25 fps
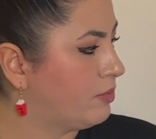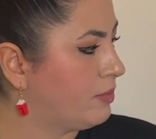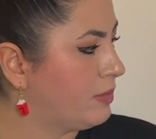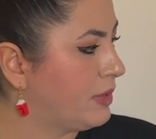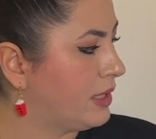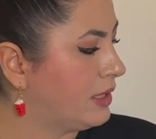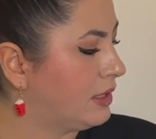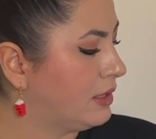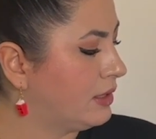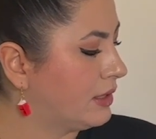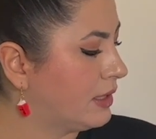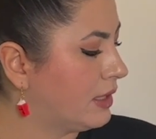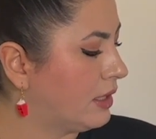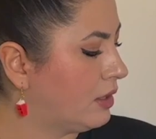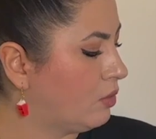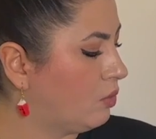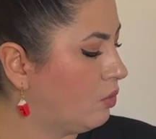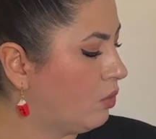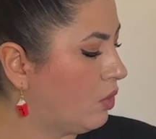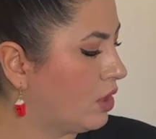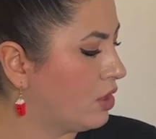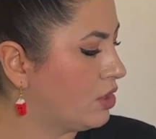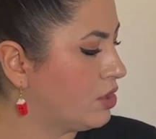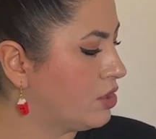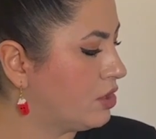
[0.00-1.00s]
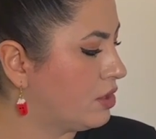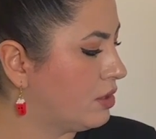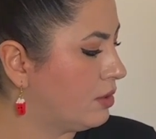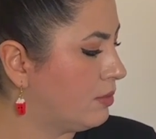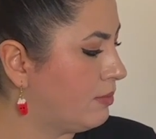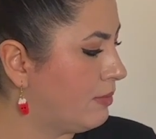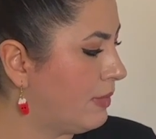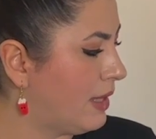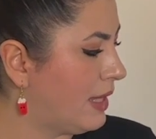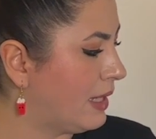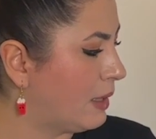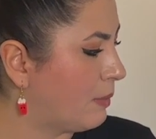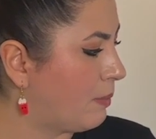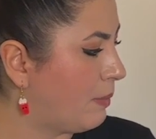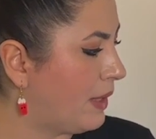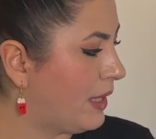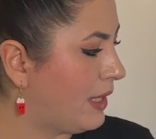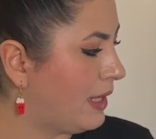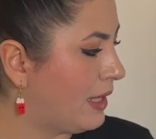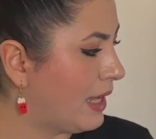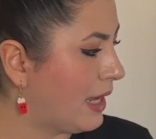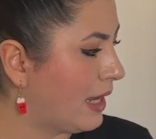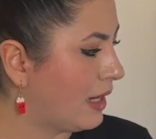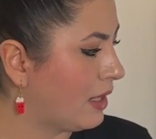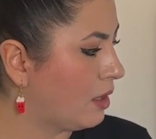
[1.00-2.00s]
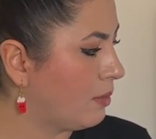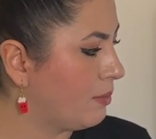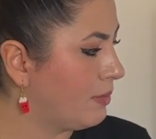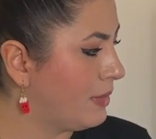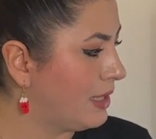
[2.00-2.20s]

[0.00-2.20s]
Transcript: milk and want to make banana